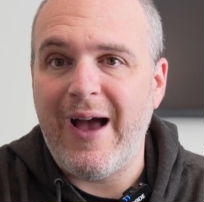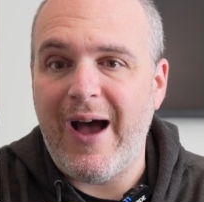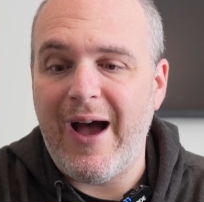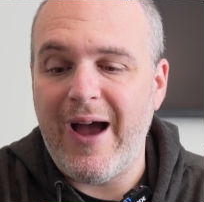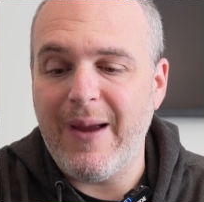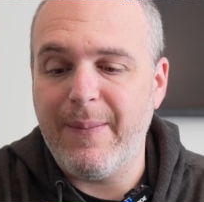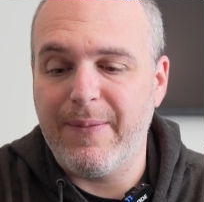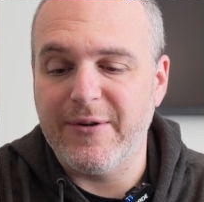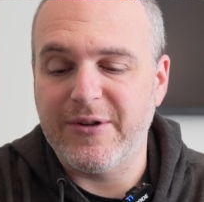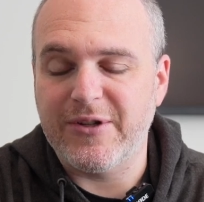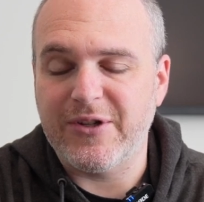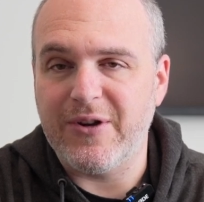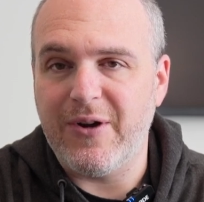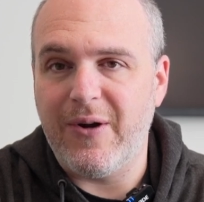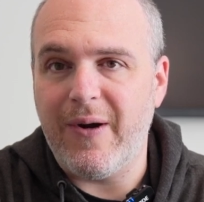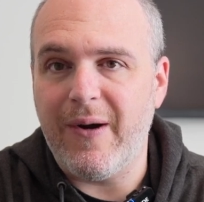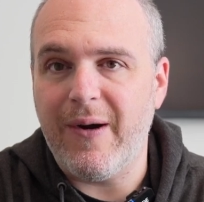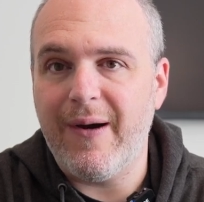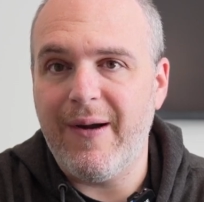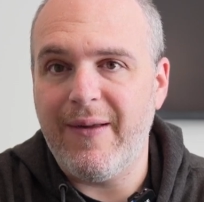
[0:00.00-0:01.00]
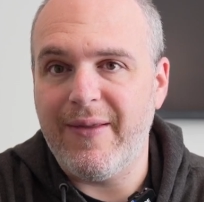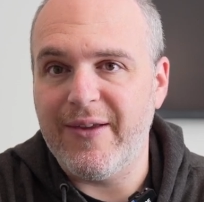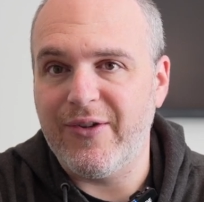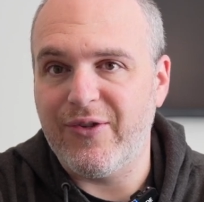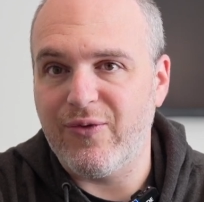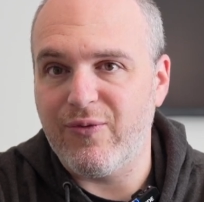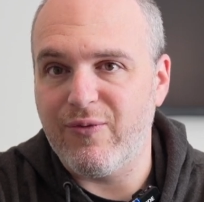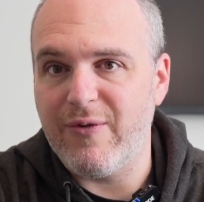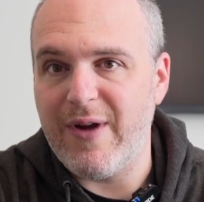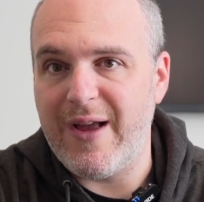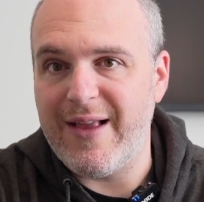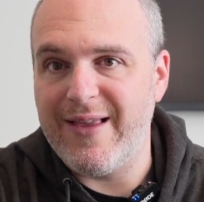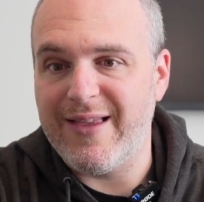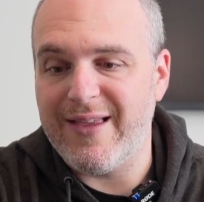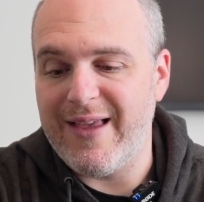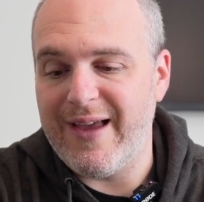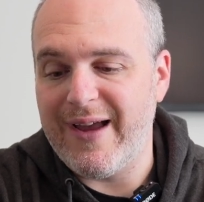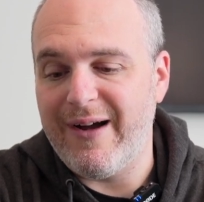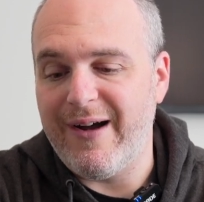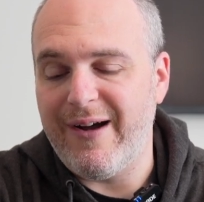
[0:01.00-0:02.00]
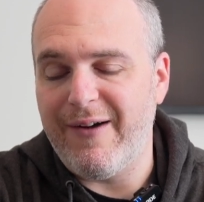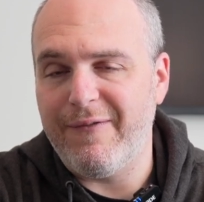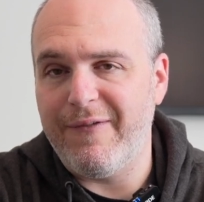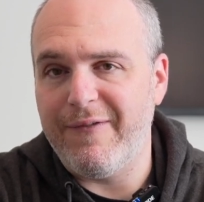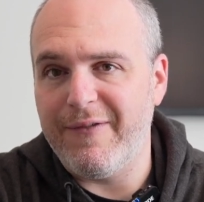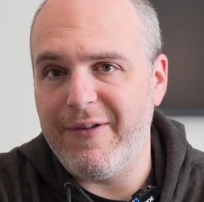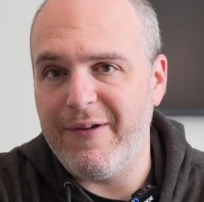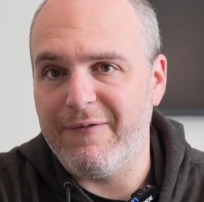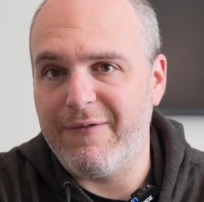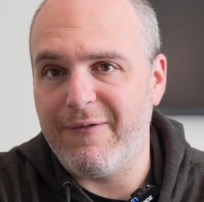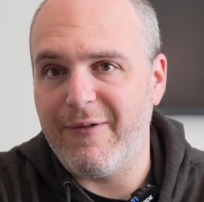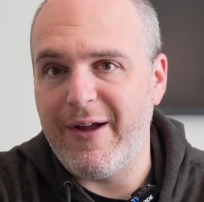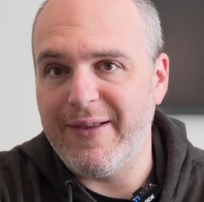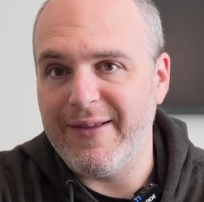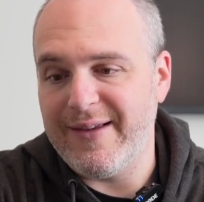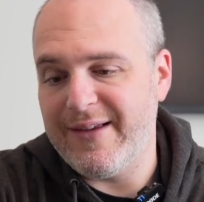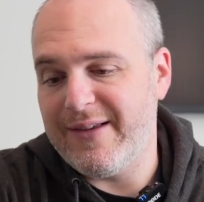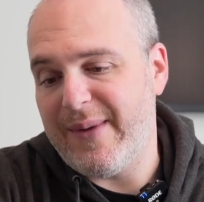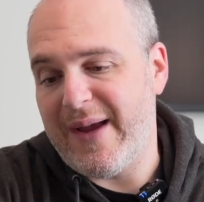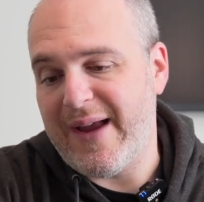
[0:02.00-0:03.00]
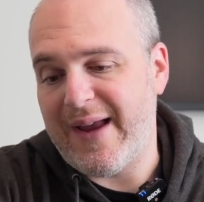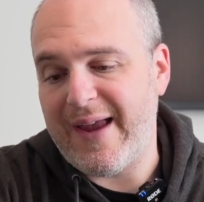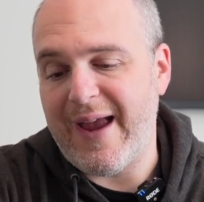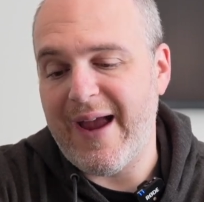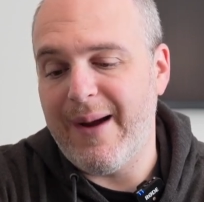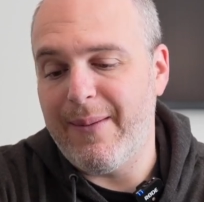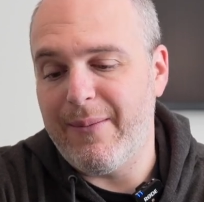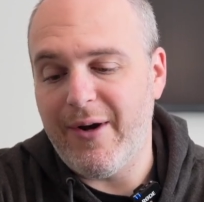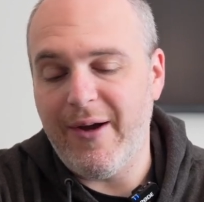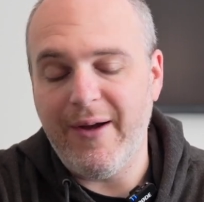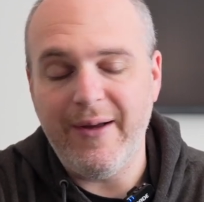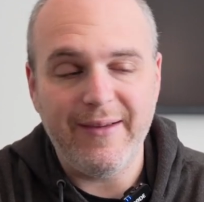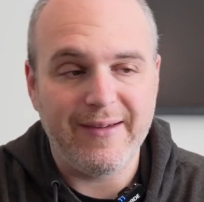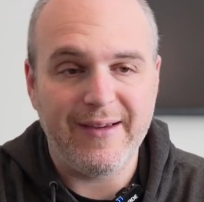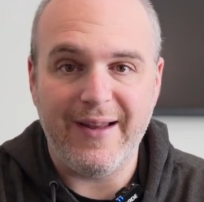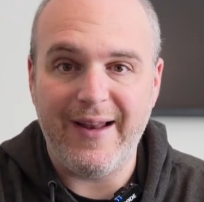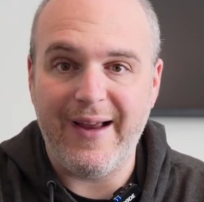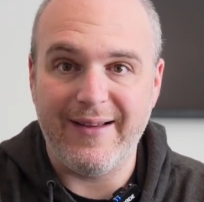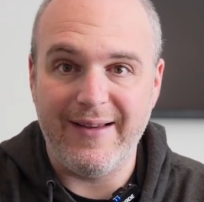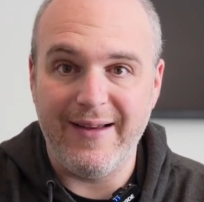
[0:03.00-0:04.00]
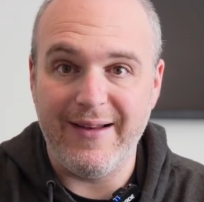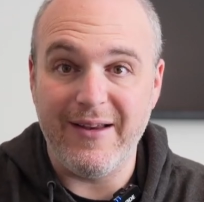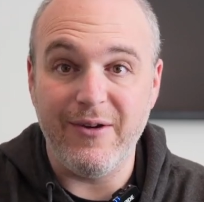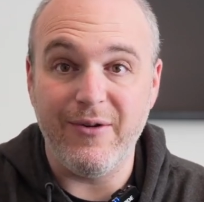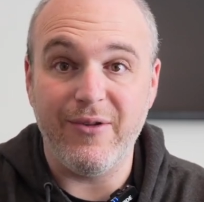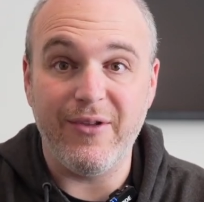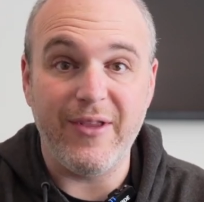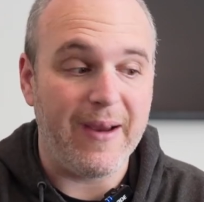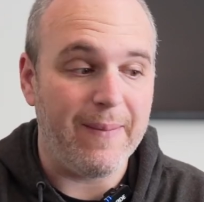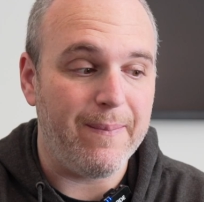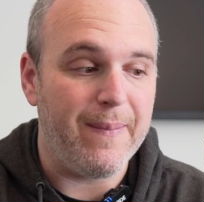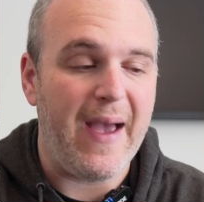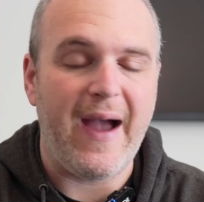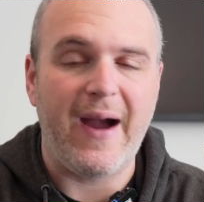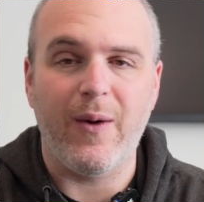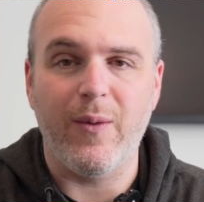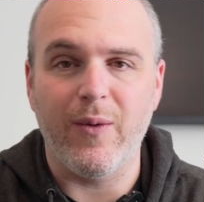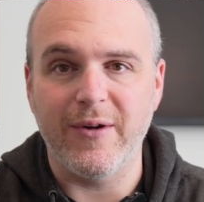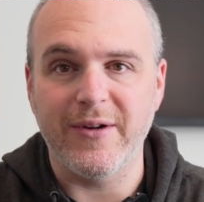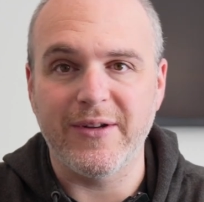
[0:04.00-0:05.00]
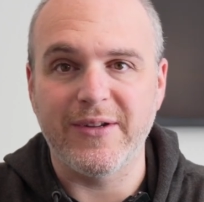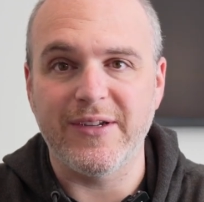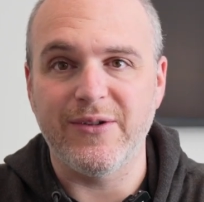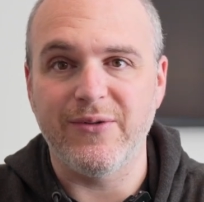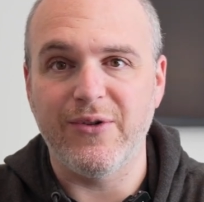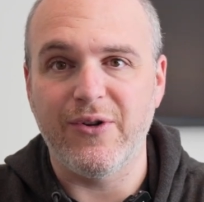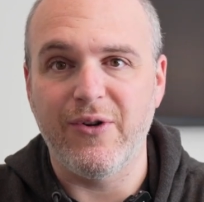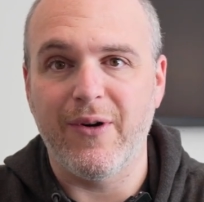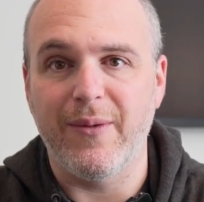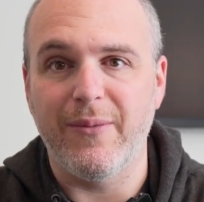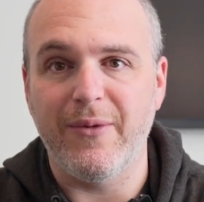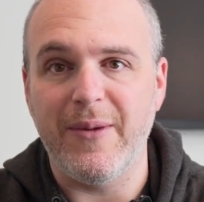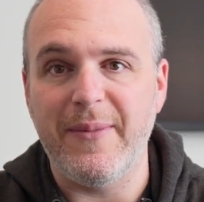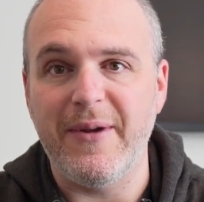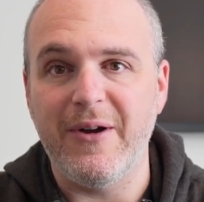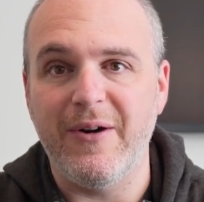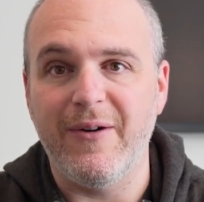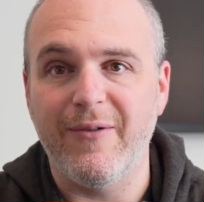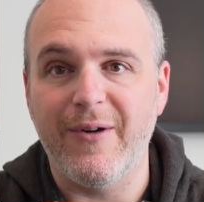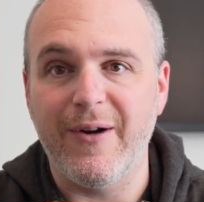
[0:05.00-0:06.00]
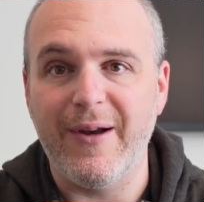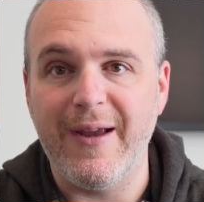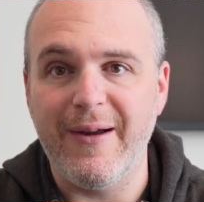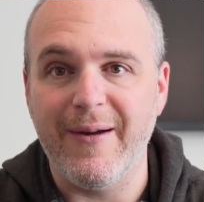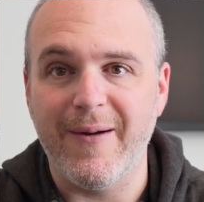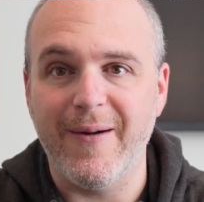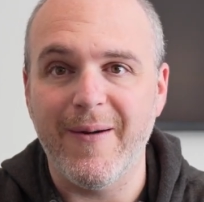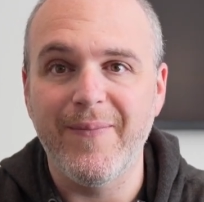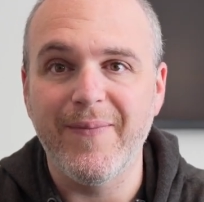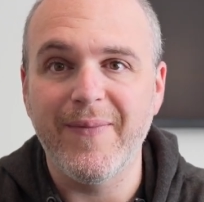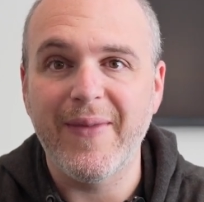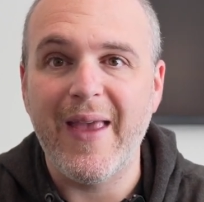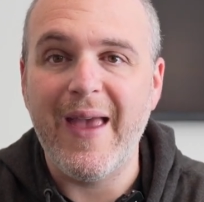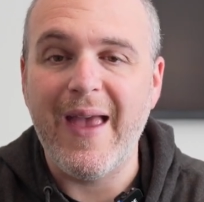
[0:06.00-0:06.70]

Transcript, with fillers: hyperstar, and this red thing off of the front is my camera. It's connected, you'd think, backwards because it would normally be over here.